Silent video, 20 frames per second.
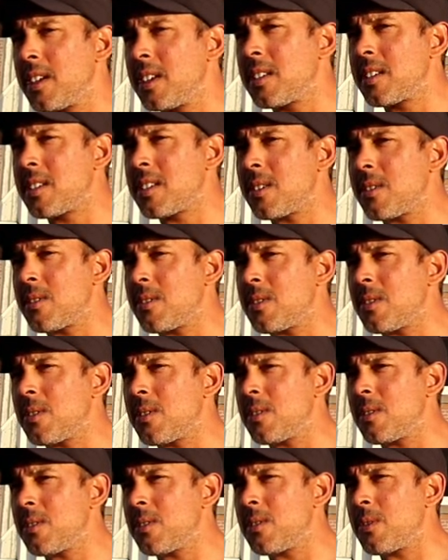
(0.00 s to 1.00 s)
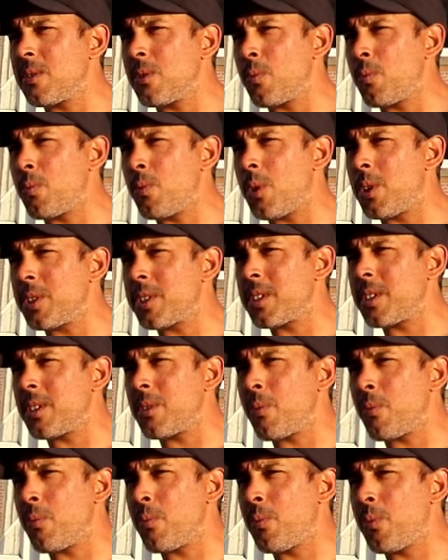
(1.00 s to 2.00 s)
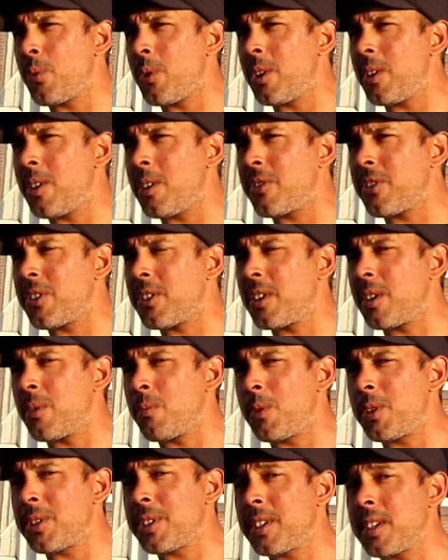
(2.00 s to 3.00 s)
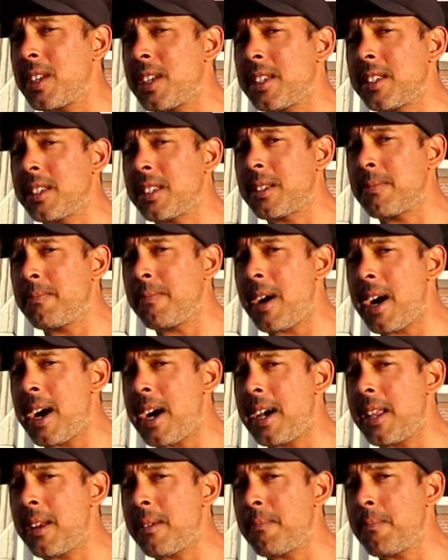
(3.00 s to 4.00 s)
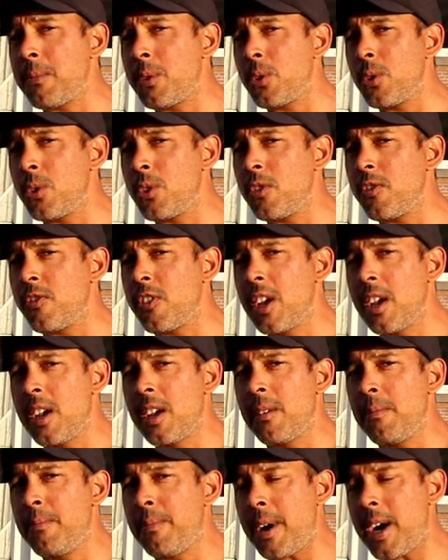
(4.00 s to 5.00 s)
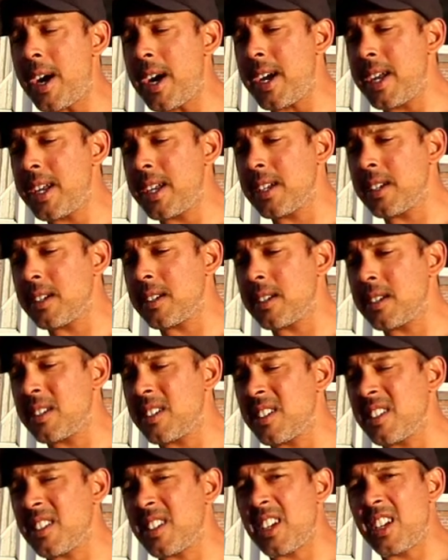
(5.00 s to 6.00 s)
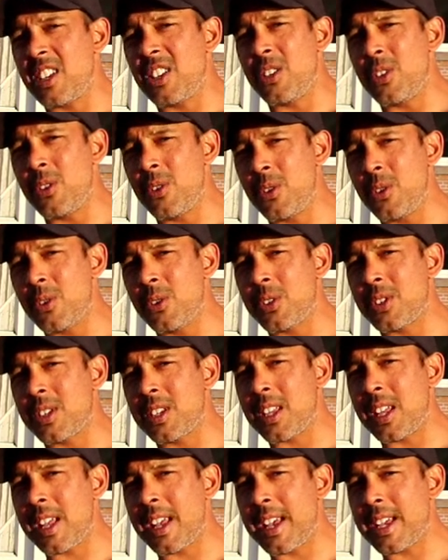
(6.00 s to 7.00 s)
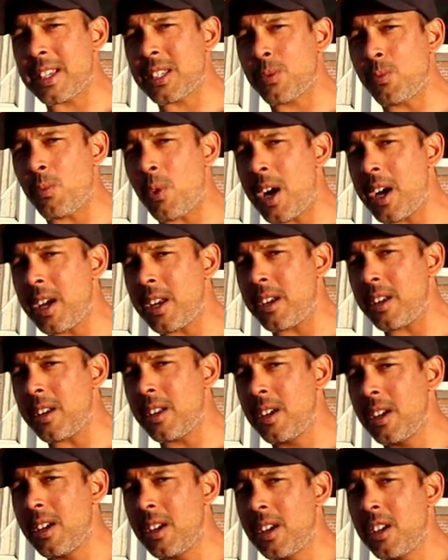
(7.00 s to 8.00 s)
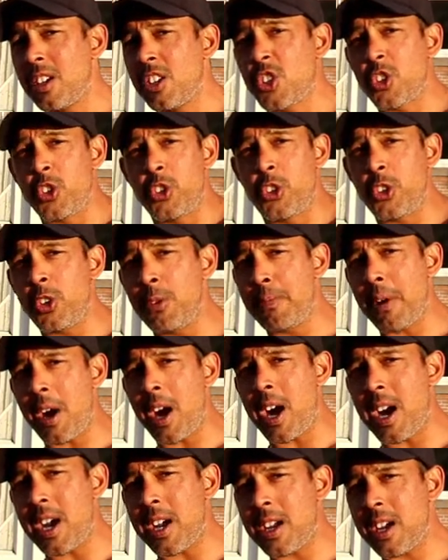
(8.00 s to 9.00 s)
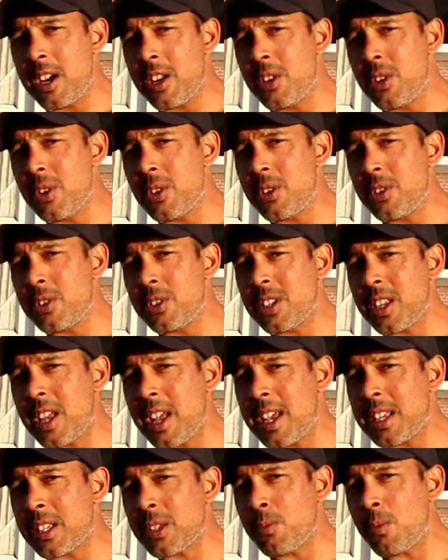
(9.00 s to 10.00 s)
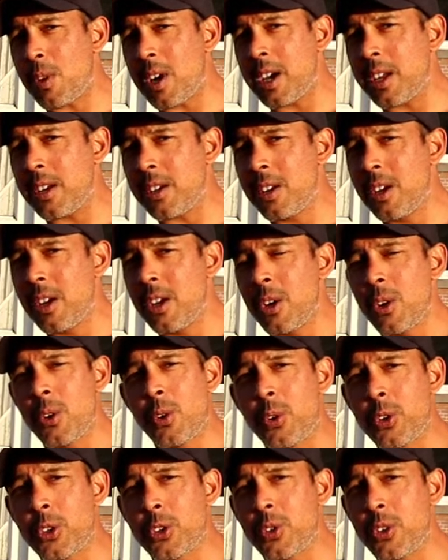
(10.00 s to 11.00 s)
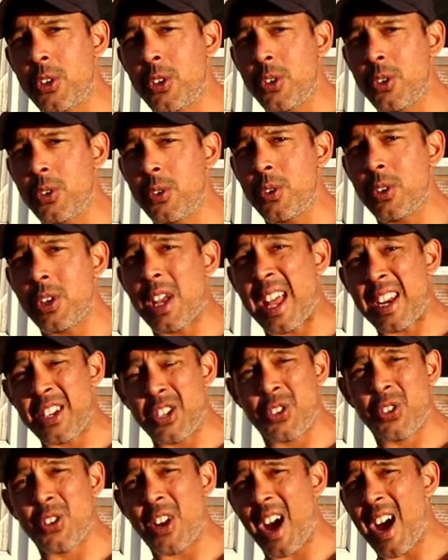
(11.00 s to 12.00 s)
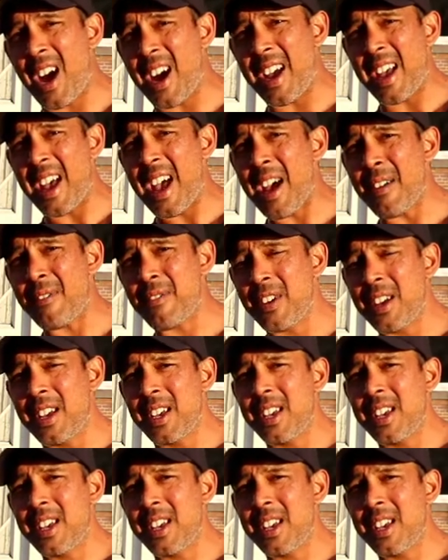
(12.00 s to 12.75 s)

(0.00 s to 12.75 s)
So was it worth it? Was it a smart move buying a used S1? Should you buy a used S1? Or should you and should I have